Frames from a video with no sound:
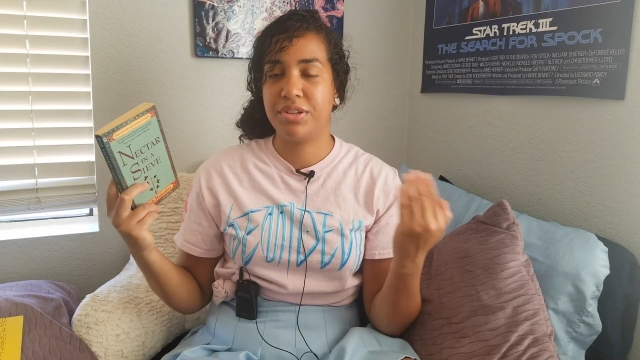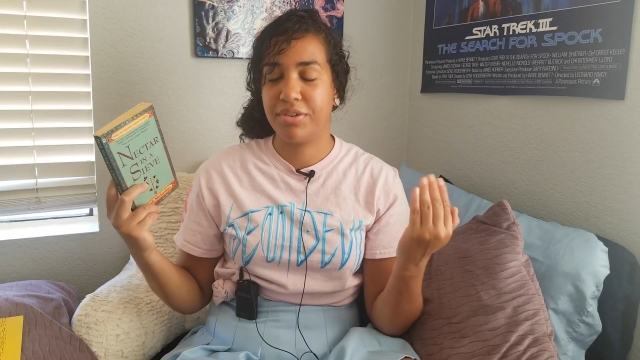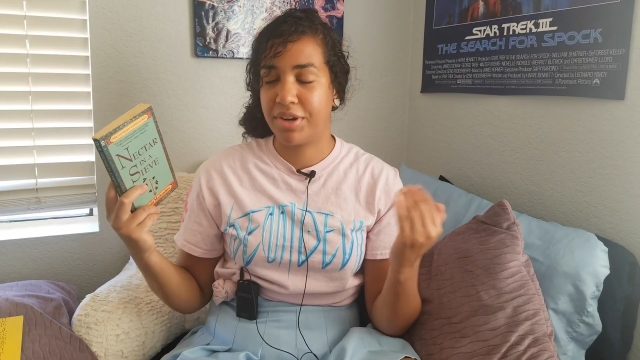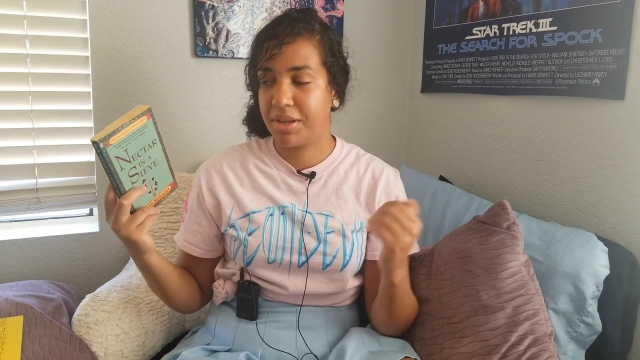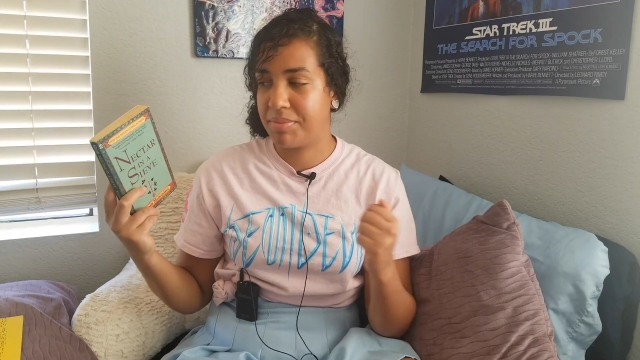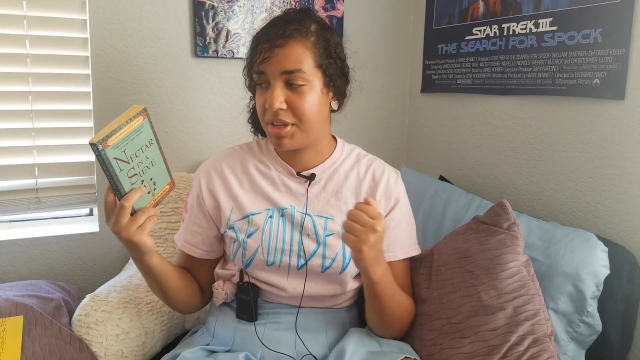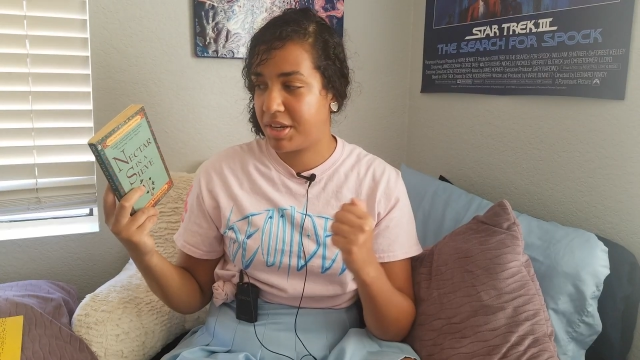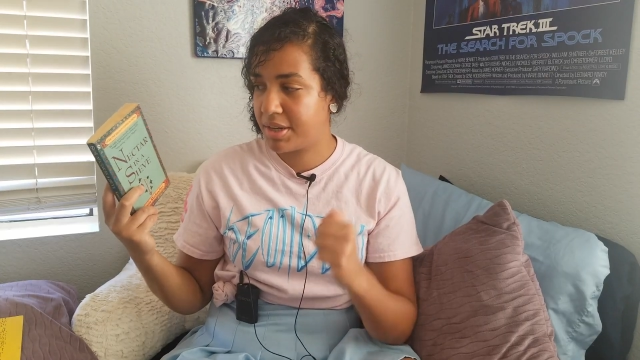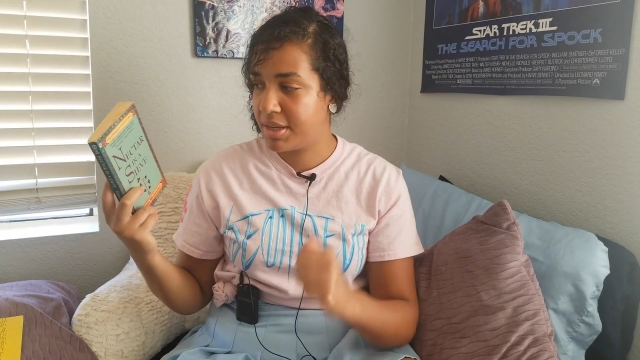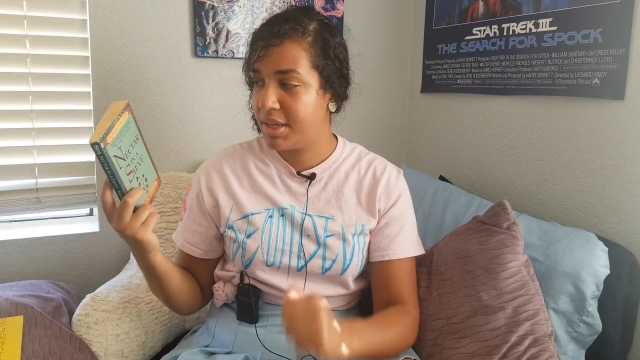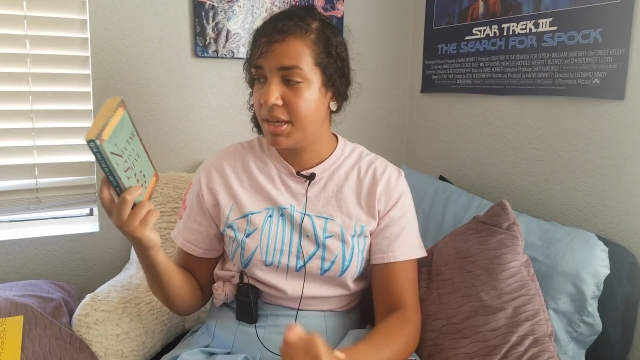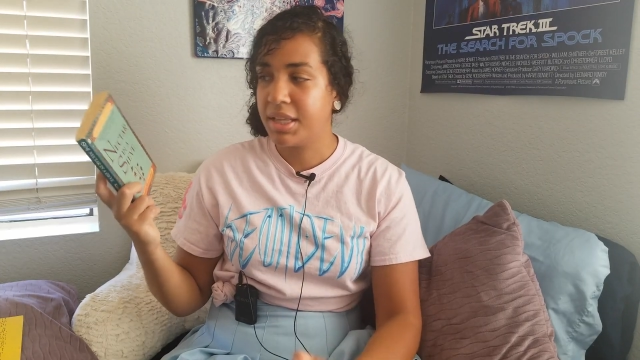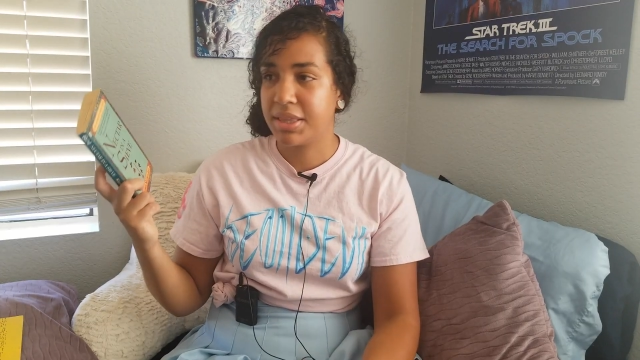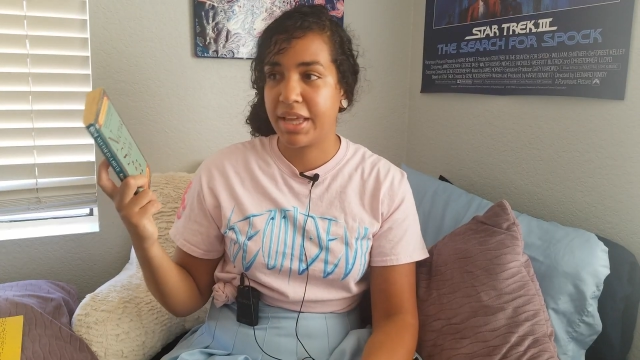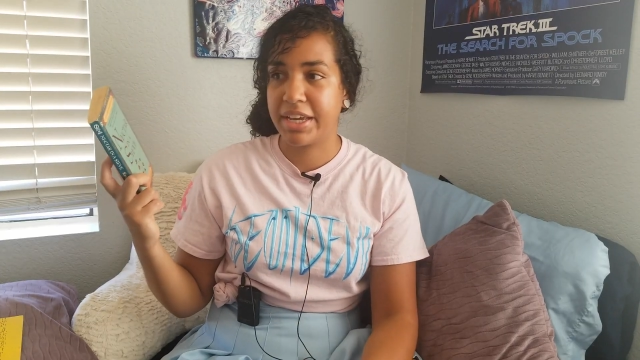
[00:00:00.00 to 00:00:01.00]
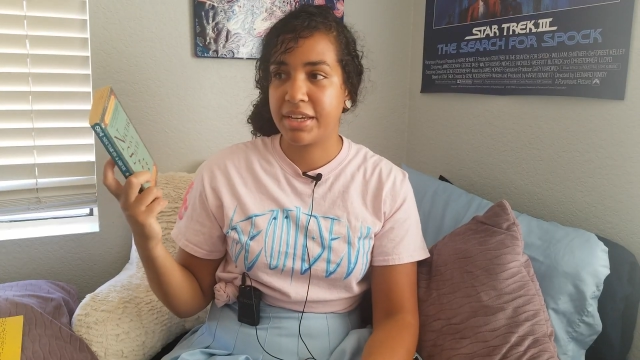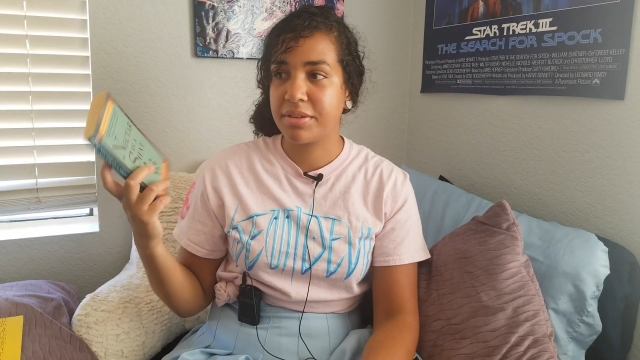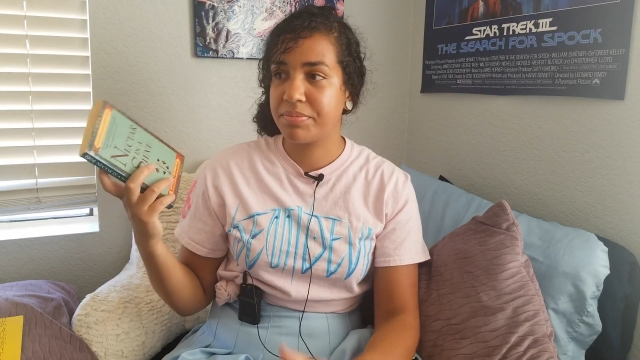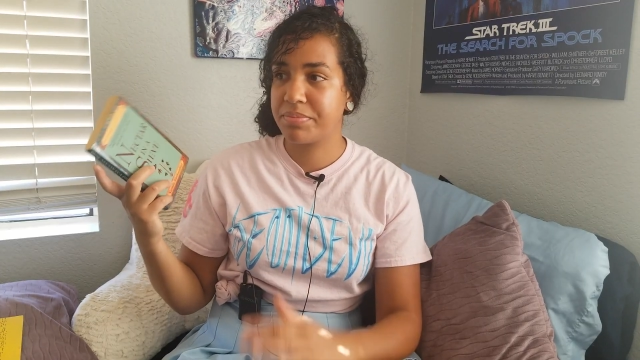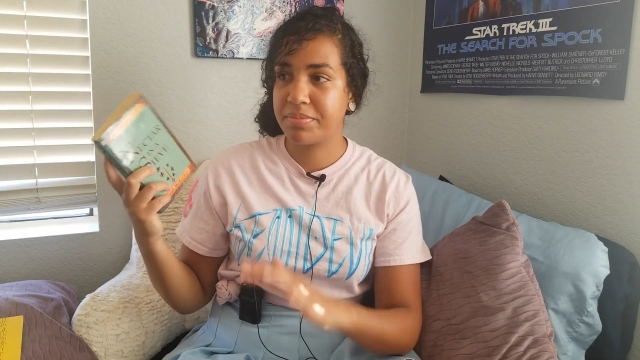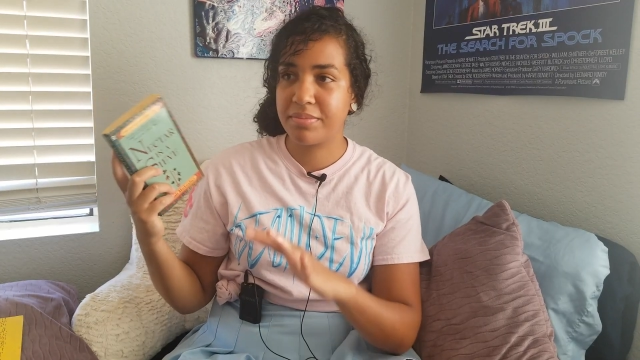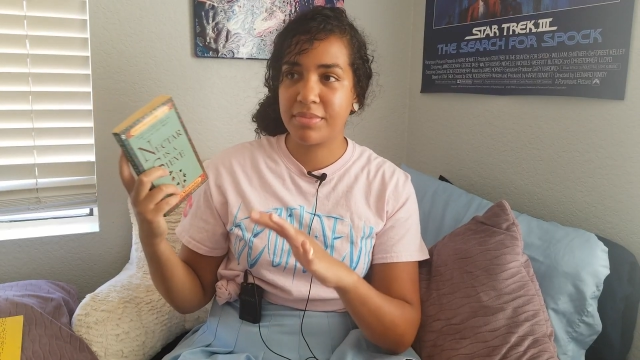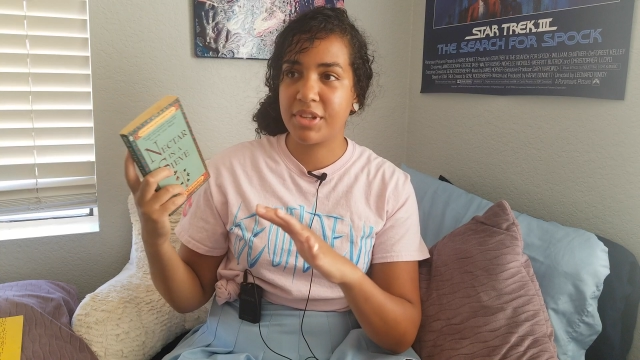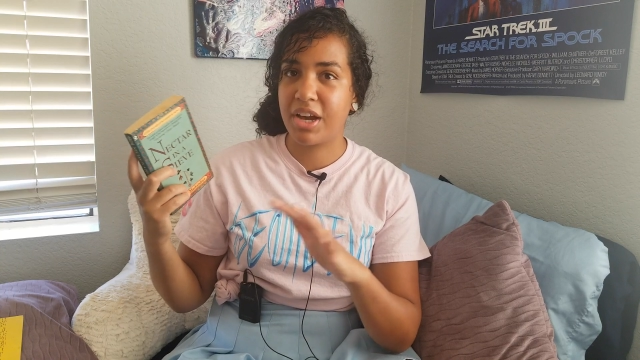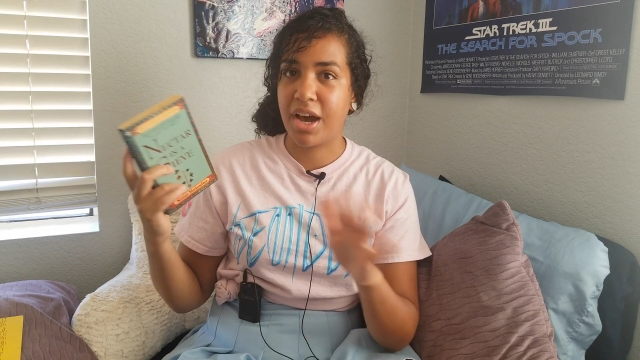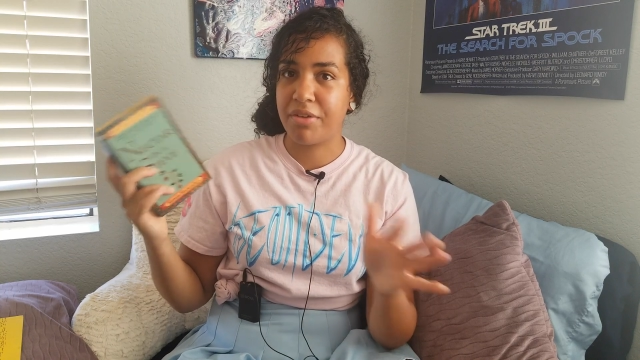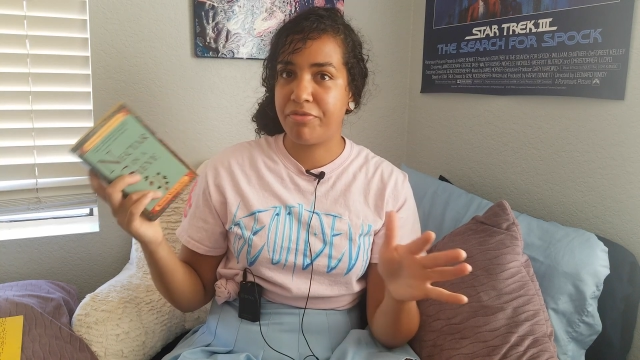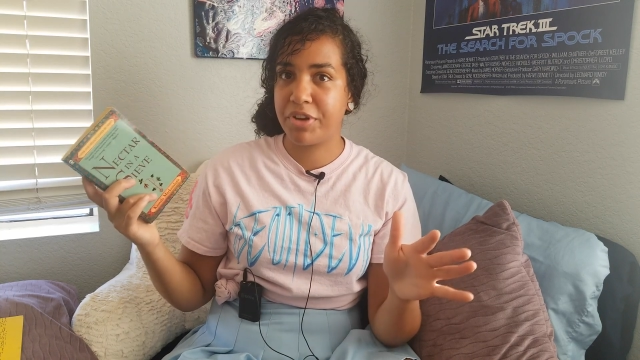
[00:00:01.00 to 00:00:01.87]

You know what I mean? Like I